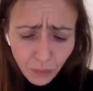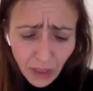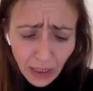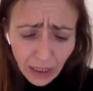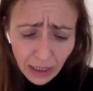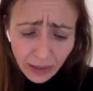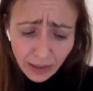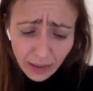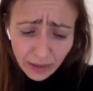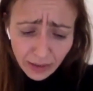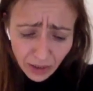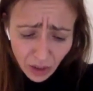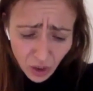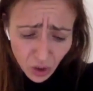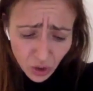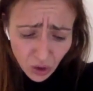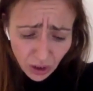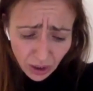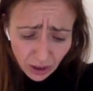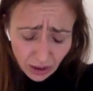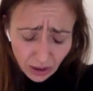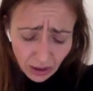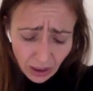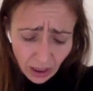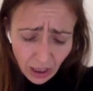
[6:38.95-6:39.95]
In
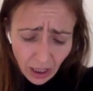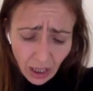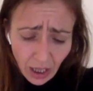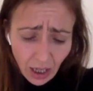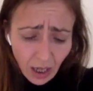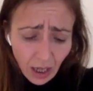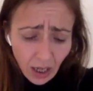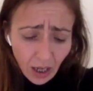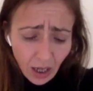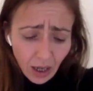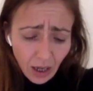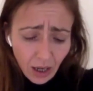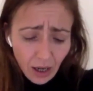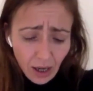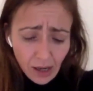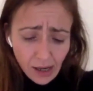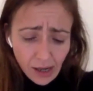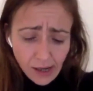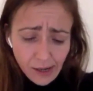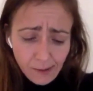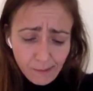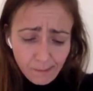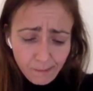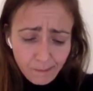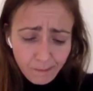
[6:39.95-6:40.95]
addition,
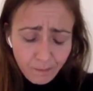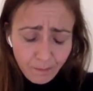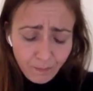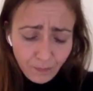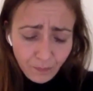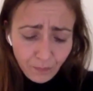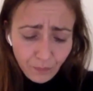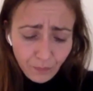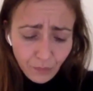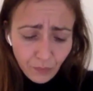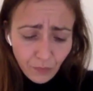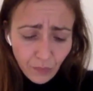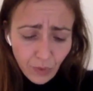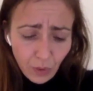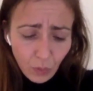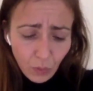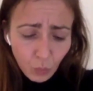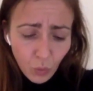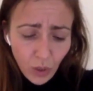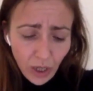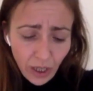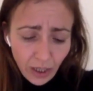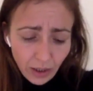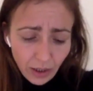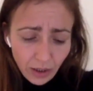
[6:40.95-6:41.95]

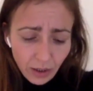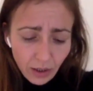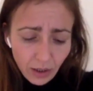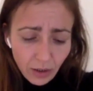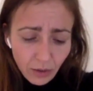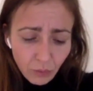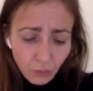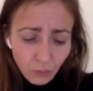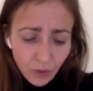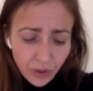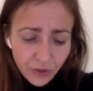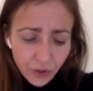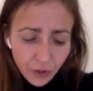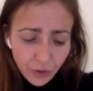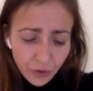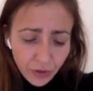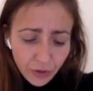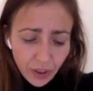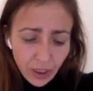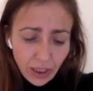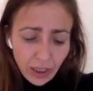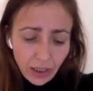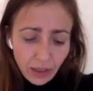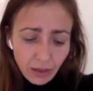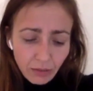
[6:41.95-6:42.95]
when
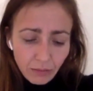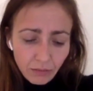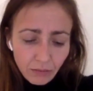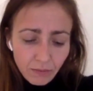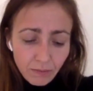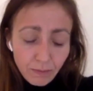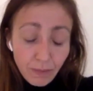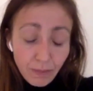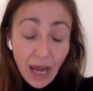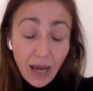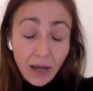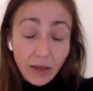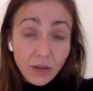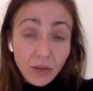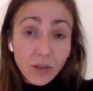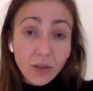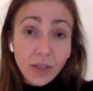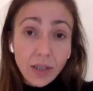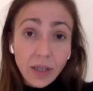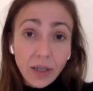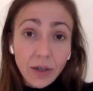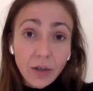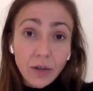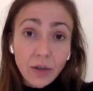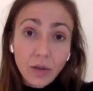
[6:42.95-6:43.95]
returning back to
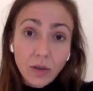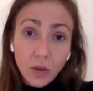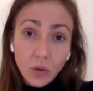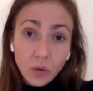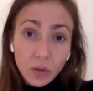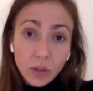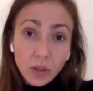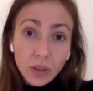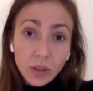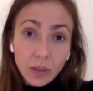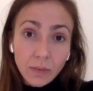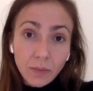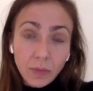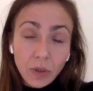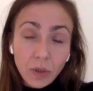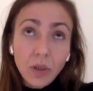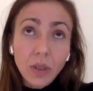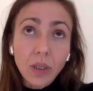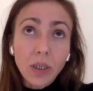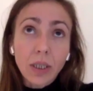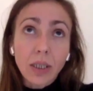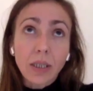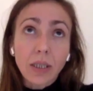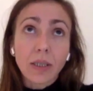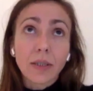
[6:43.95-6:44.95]
their local
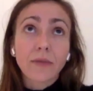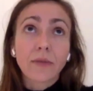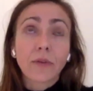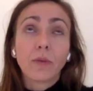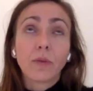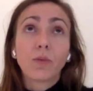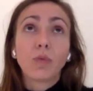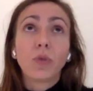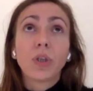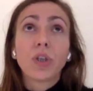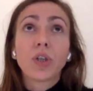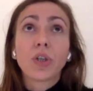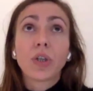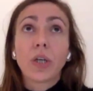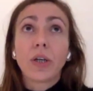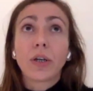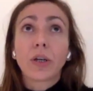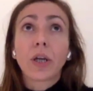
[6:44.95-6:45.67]
communities from which